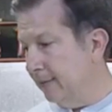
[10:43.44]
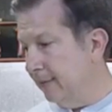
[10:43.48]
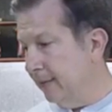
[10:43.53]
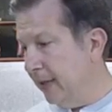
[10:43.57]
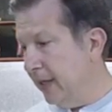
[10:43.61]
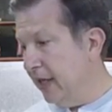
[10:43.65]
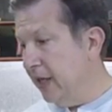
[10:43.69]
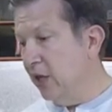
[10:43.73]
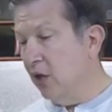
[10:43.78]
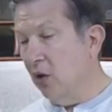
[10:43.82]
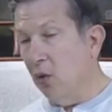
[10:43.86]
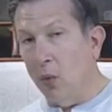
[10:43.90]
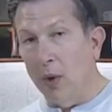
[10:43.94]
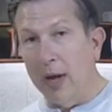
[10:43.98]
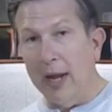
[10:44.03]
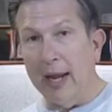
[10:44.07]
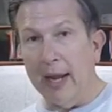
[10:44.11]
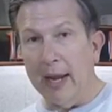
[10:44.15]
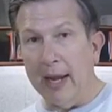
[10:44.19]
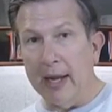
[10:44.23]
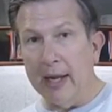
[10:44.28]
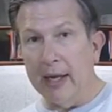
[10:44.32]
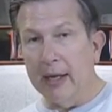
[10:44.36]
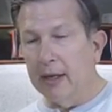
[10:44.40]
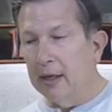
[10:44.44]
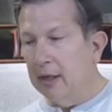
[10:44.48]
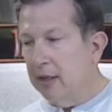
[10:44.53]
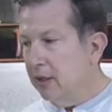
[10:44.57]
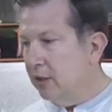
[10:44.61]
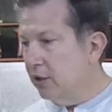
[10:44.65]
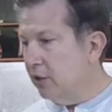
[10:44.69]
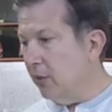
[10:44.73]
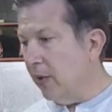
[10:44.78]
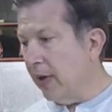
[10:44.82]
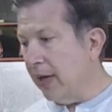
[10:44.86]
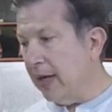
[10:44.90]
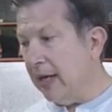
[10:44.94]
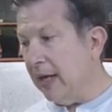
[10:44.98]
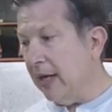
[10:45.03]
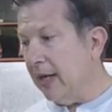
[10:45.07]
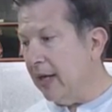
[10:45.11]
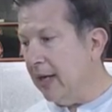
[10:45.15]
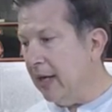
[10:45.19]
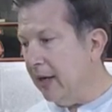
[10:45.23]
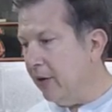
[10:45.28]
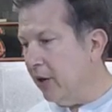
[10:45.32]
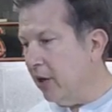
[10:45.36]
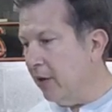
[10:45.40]
in the way, so I can't
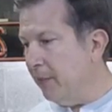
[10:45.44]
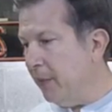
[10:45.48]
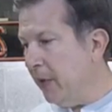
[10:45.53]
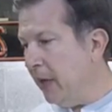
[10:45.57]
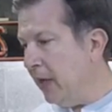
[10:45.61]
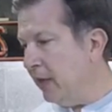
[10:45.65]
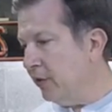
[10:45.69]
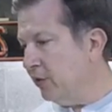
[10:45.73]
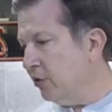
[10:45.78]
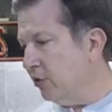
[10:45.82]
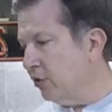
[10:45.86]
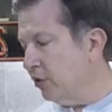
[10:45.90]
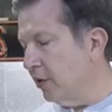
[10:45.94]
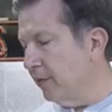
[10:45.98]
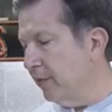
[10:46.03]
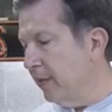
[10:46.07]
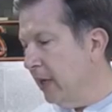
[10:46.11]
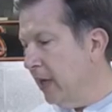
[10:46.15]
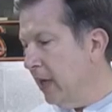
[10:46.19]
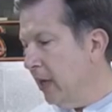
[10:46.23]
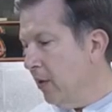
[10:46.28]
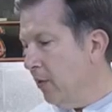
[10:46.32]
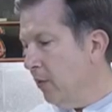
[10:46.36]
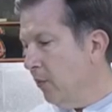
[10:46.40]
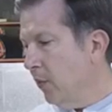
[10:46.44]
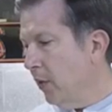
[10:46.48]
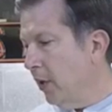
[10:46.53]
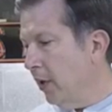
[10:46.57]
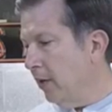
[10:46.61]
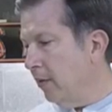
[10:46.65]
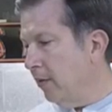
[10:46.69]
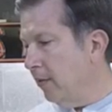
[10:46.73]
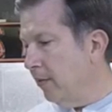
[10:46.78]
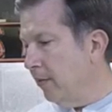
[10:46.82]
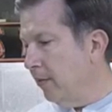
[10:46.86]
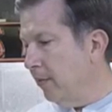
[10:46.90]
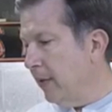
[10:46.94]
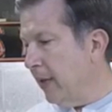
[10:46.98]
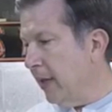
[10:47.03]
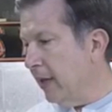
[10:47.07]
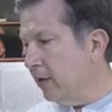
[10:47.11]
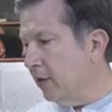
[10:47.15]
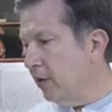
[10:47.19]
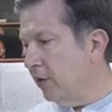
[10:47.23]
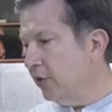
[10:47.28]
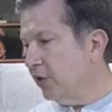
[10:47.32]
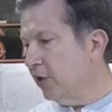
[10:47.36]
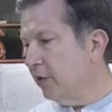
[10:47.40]
carry a passenger. Well, that
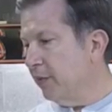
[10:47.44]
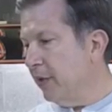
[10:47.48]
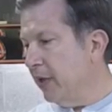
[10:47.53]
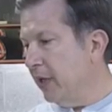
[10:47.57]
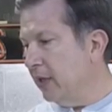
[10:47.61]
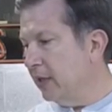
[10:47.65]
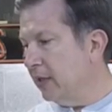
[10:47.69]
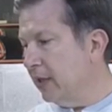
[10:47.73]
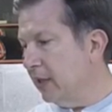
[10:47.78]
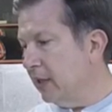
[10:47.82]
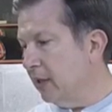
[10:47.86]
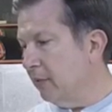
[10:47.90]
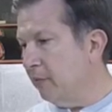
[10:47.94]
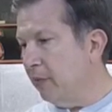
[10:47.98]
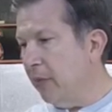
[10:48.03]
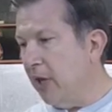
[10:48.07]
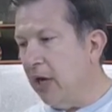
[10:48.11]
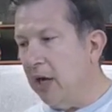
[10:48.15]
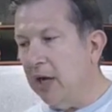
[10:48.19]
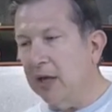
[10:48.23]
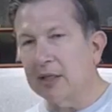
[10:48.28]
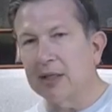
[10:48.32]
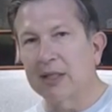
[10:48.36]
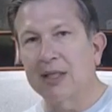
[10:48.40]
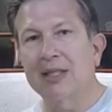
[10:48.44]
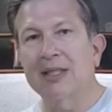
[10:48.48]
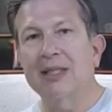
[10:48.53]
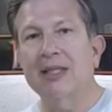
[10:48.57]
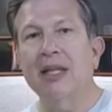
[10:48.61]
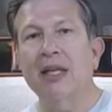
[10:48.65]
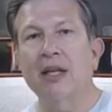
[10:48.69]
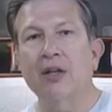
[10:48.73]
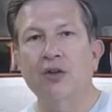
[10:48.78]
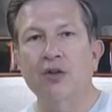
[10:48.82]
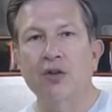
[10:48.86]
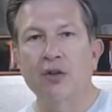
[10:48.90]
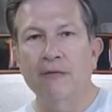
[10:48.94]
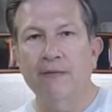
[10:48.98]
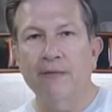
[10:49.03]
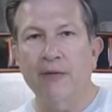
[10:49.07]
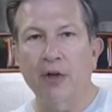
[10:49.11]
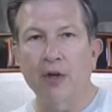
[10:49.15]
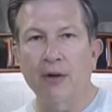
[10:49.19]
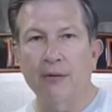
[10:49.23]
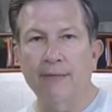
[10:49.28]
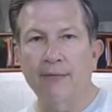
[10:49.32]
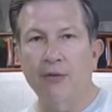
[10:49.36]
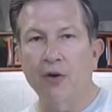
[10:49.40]
also means that the box is sitting too
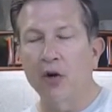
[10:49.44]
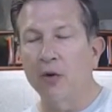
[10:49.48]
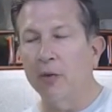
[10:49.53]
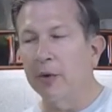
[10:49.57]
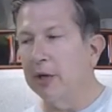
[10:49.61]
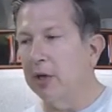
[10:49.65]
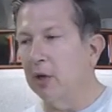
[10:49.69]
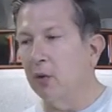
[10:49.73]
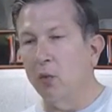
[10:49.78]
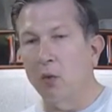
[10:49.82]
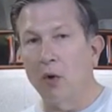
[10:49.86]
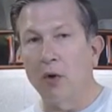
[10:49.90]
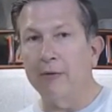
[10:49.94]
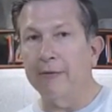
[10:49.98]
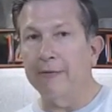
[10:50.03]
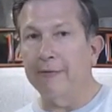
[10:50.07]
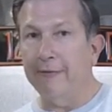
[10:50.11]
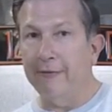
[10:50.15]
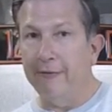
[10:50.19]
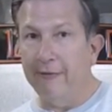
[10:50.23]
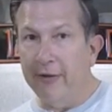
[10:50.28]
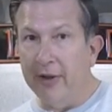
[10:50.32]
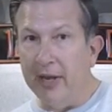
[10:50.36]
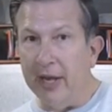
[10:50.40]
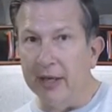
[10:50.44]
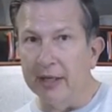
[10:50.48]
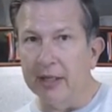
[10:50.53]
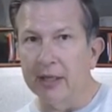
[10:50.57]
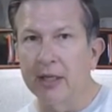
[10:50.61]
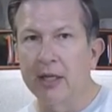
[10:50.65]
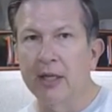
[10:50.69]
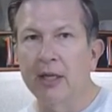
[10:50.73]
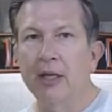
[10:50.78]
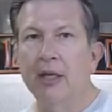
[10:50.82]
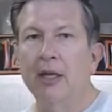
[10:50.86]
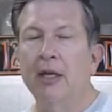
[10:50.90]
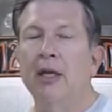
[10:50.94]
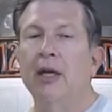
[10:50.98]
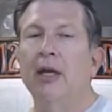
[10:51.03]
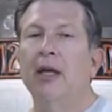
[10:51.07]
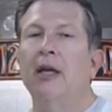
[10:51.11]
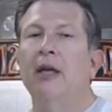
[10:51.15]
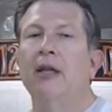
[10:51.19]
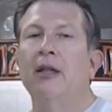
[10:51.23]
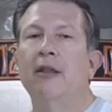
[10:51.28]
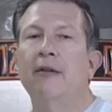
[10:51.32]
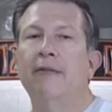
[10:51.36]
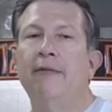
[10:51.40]
far forward and won't fit
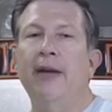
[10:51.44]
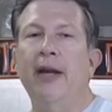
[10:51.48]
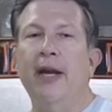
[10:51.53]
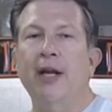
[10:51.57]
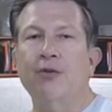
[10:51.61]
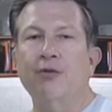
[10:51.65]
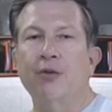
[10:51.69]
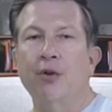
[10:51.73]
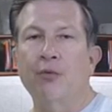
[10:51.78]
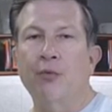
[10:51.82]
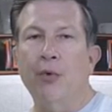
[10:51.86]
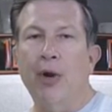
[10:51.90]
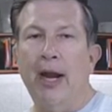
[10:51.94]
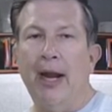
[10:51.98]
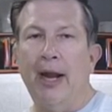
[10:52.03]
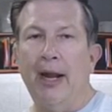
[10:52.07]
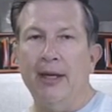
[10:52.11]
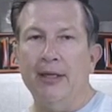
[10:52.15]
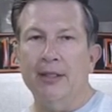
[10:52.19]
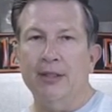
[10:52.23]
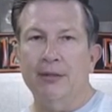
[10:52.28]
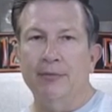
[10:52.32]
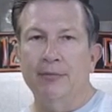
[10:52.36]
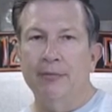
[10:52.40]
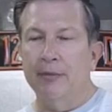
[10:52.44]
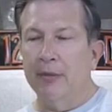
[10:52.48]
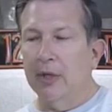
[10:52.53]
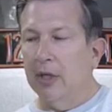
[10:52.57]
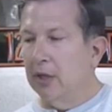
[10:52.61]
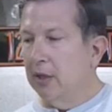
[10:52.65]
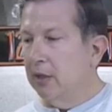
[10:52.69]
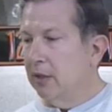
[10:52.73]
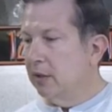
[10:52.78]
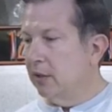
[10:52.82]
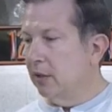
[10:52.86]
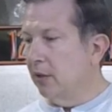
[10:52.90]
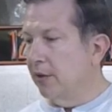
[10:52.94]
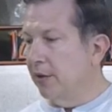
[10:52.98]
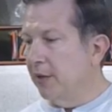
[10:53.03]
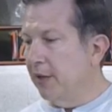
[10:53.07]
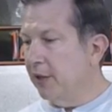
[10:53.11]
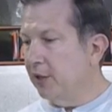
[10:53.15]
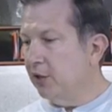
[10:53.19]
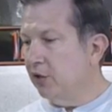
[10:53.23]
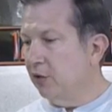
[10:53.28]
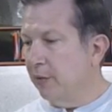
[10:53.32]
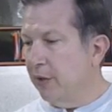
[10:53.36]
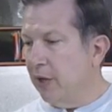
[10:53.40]
the factory racks. So
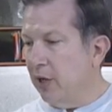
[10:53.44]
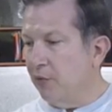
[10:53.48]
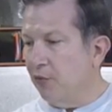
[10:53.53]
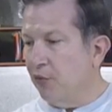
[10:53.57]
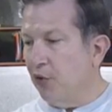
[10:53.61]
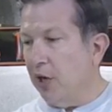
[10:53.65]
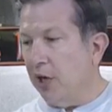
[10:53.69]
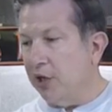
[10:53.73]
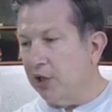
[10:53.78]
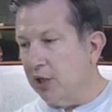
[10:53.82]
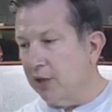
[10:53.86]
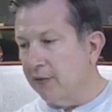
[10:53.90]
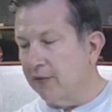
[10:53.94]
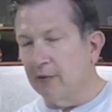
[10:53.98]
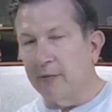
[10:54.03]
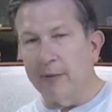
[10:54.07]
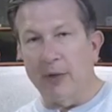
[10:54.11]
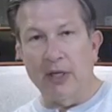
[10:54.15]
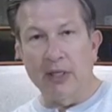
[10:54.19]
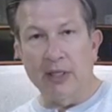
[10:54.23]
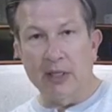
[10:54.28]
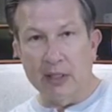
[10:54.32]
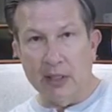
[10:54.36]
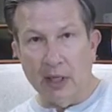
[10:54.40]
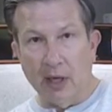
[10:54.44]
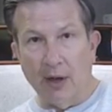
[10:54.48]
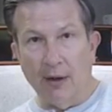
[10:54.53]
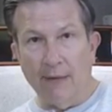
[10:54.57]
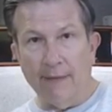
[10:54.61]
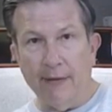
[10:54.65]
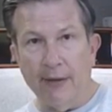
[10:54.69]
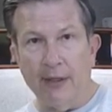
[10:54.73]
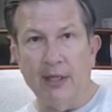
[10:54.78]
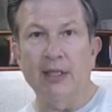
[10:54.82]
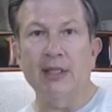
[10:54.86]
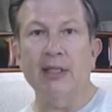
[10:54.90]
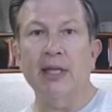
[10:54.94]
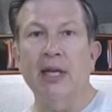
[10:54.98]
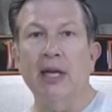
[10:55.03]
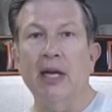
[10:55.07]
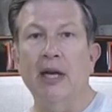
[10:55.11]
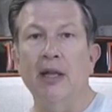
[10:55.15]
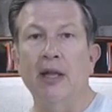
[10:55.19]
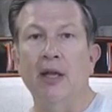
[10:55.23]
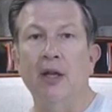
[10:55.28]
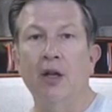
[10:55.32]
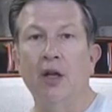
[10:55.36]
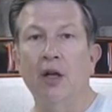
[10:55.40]
this will be a project for myself and to see
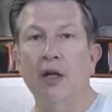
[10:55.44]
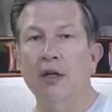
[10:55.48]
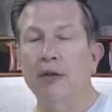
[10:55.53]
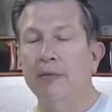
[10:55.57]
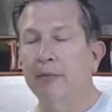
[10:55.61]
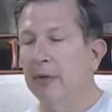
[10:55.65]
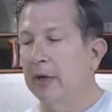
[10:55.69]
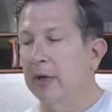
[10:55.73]
how they look,